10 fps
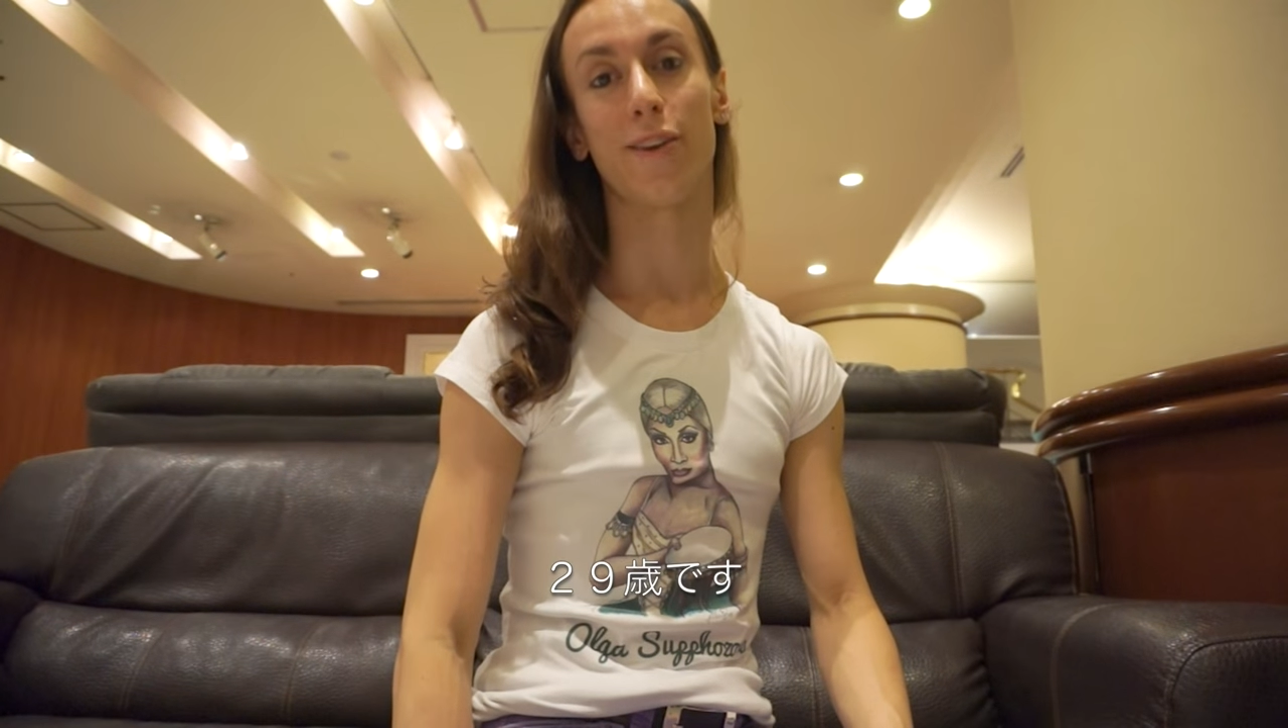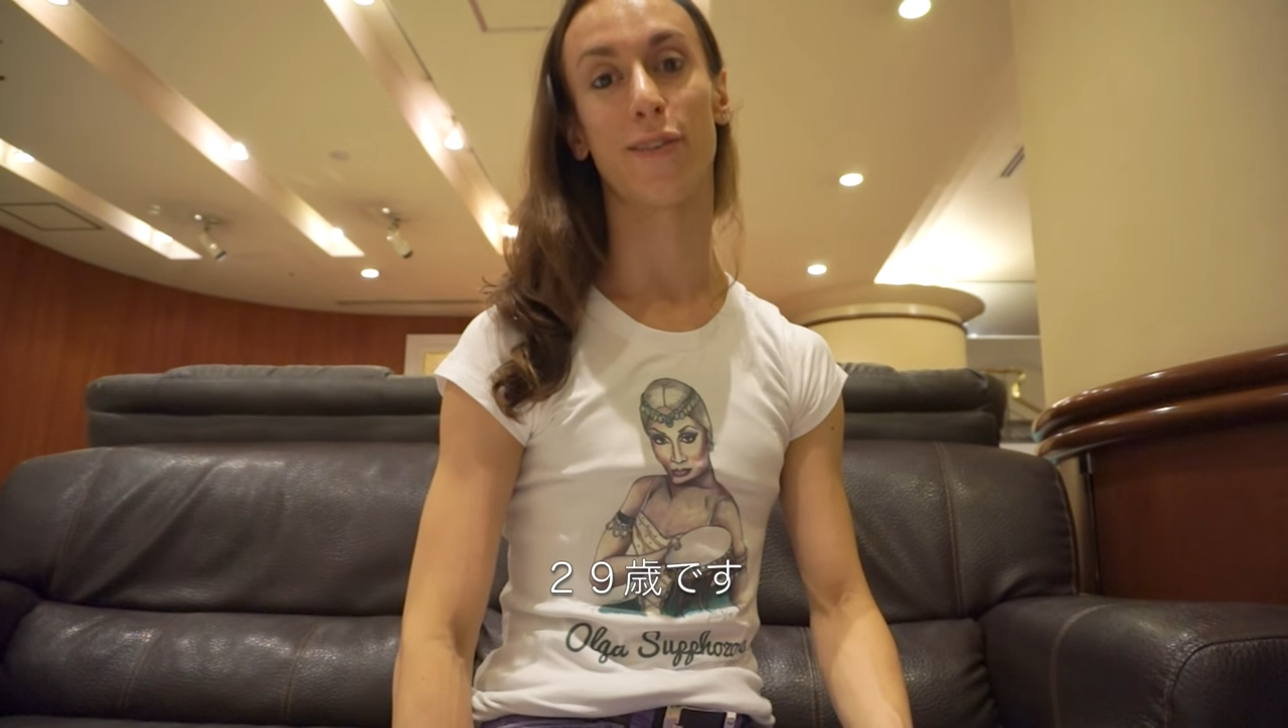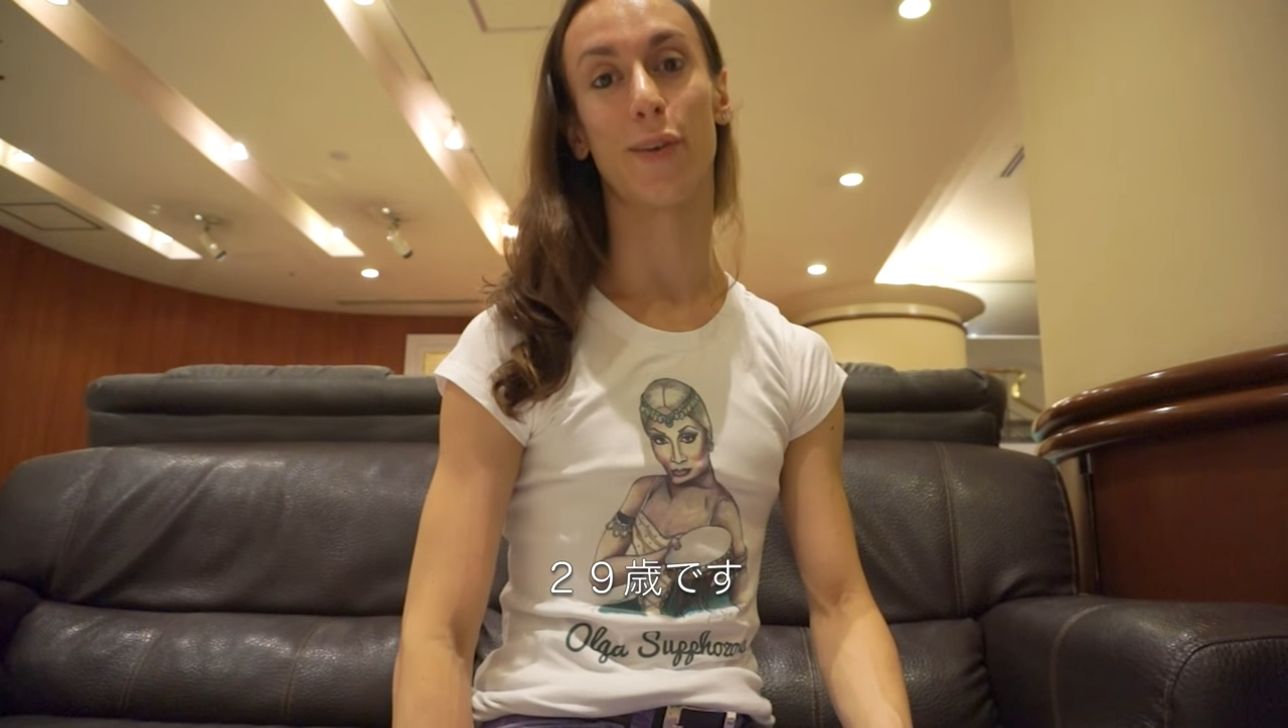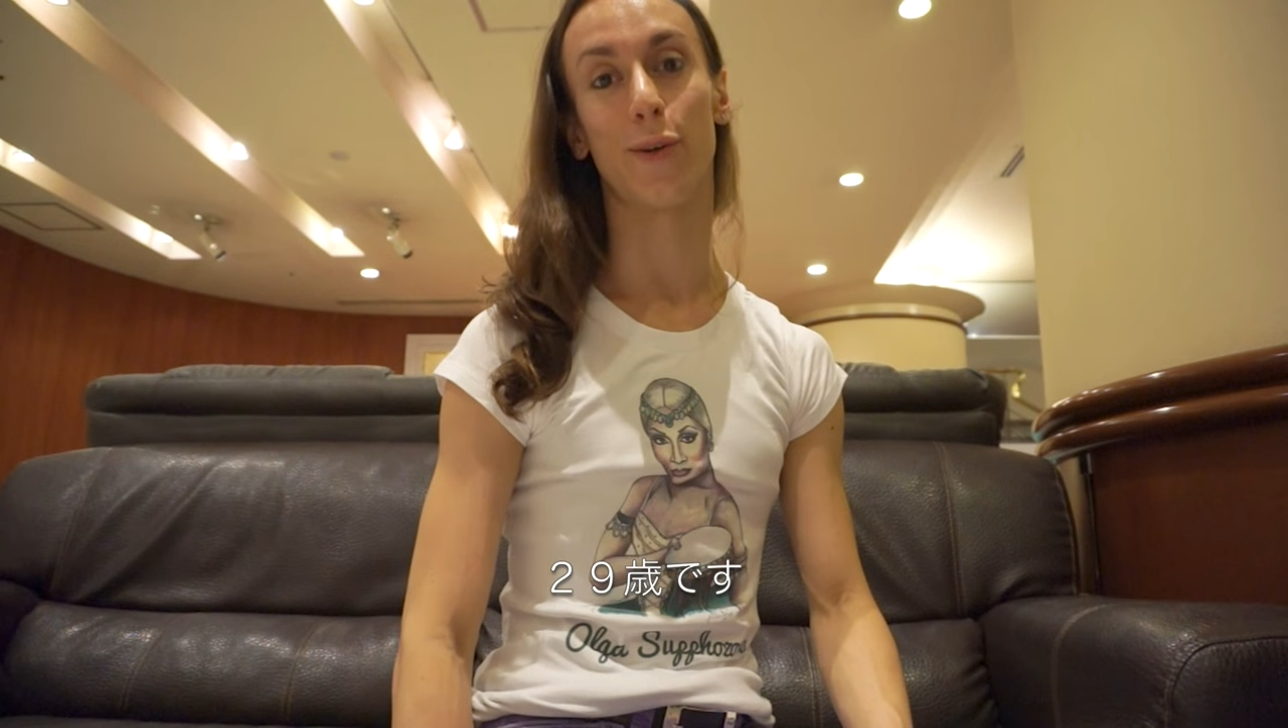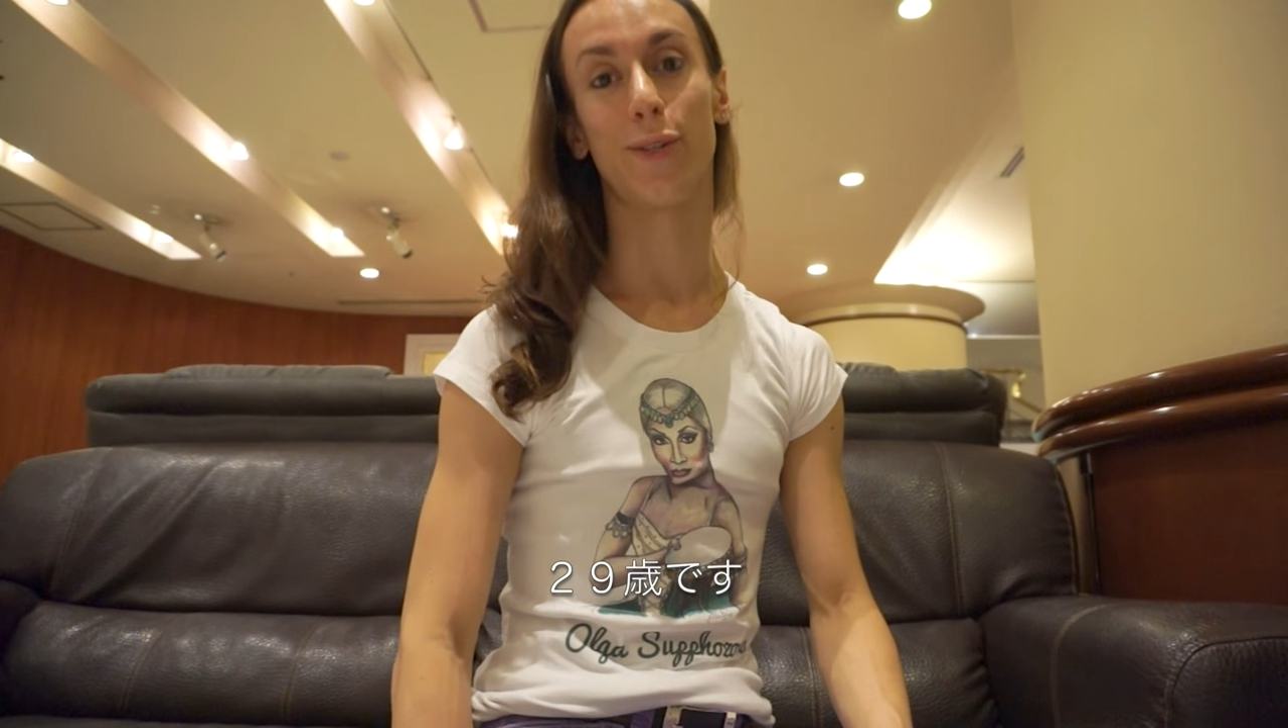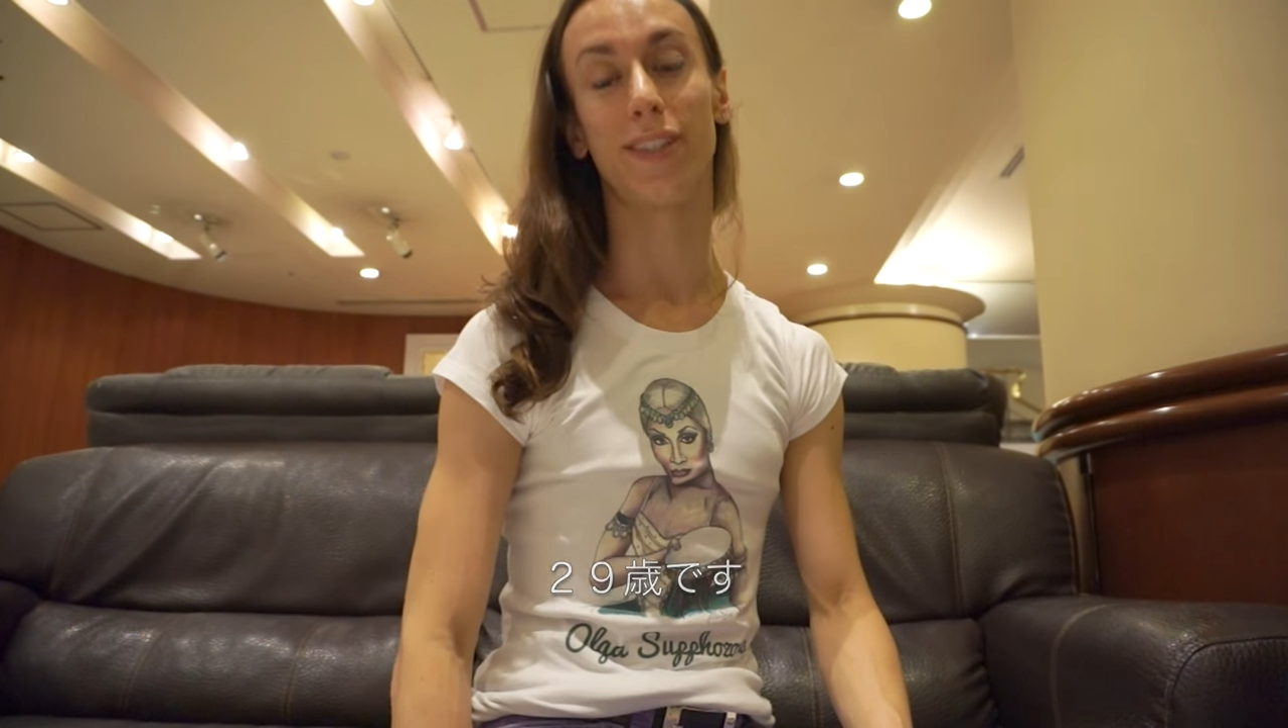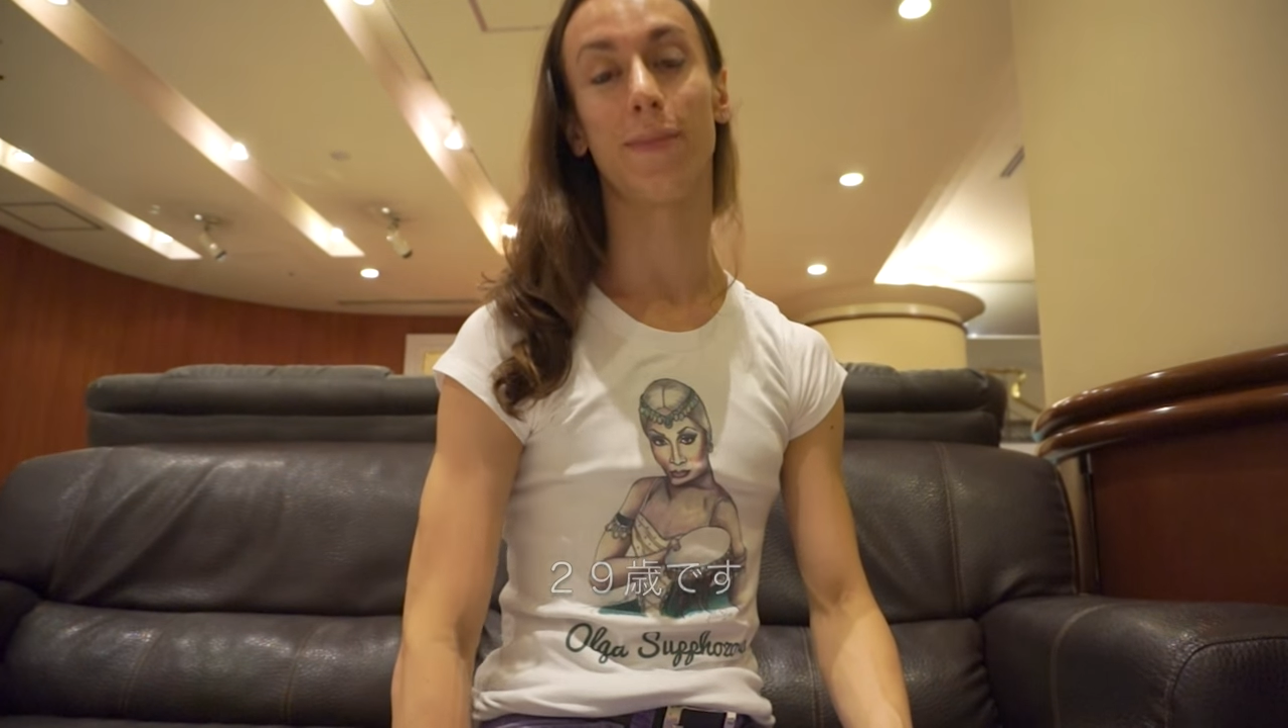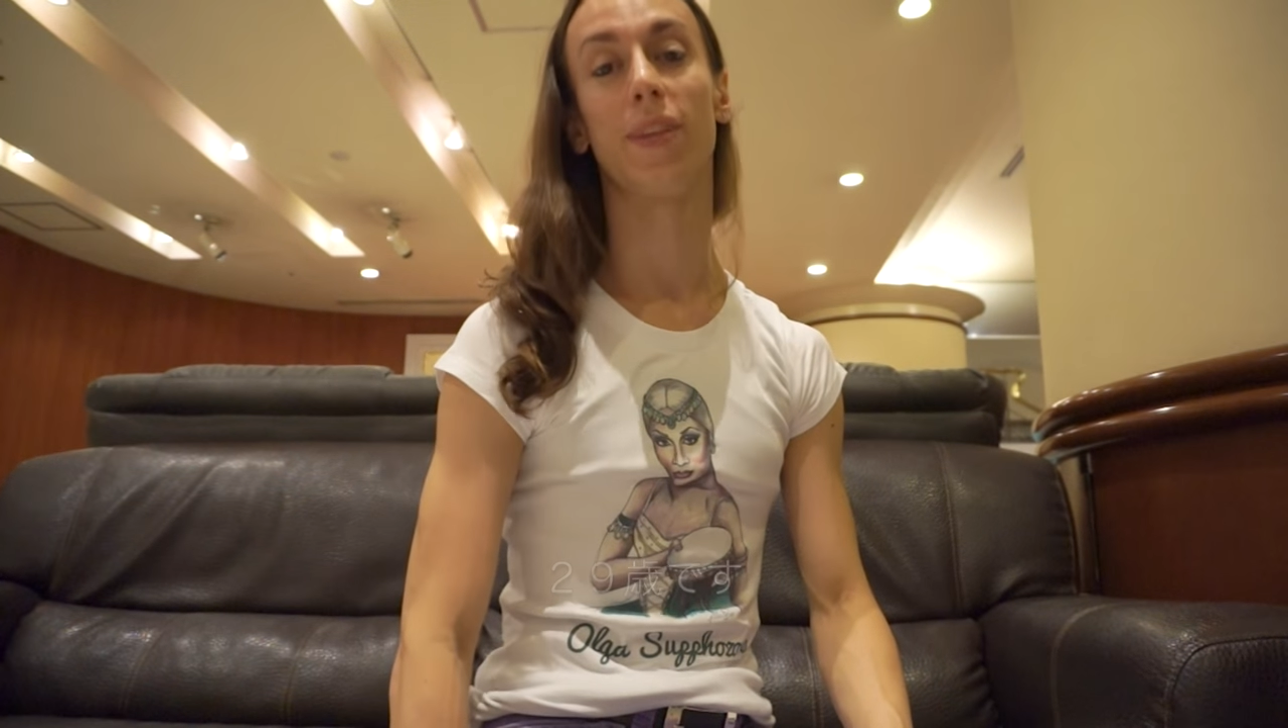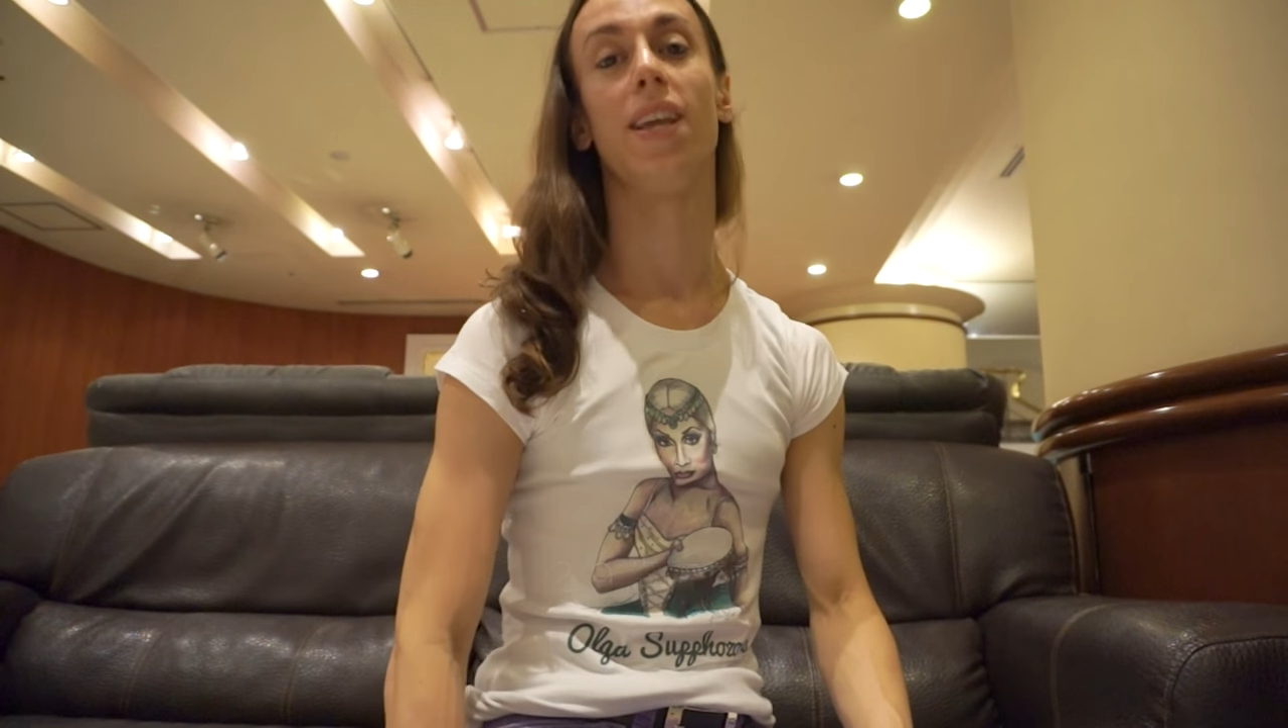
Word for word: years old